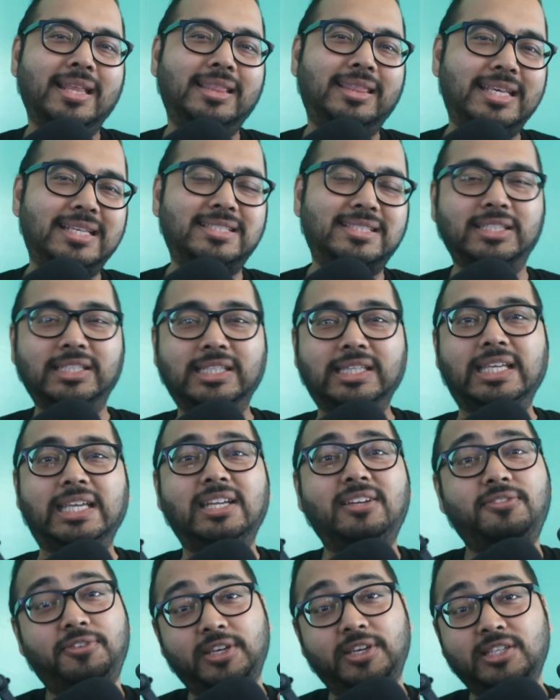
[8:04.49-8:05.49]
these
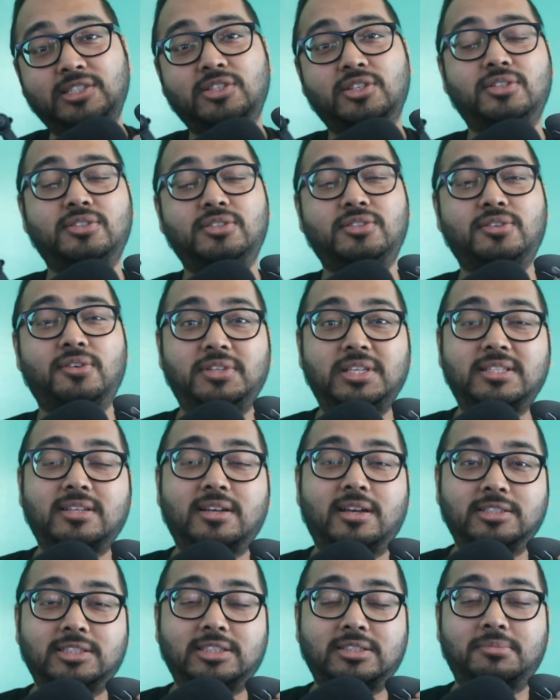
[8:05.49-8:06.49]
elite features of these
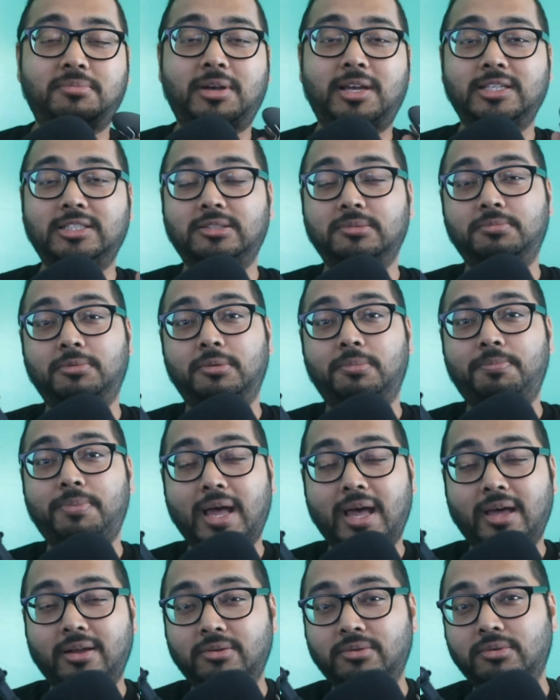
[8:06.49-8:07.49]
customizable
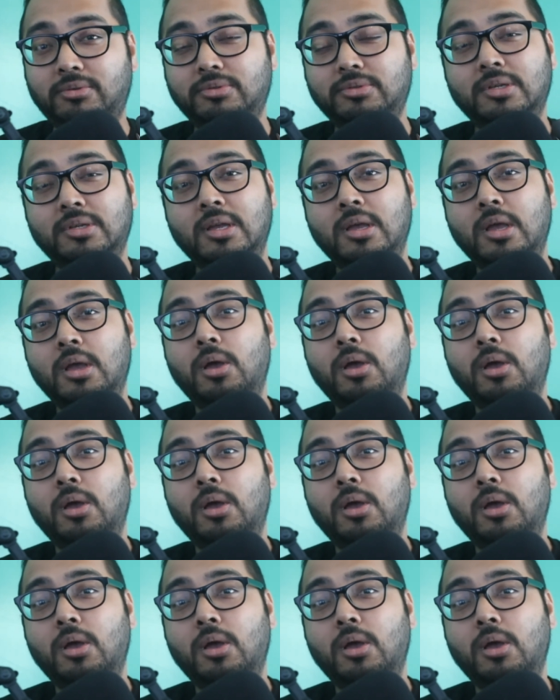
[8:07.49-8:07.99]
paddles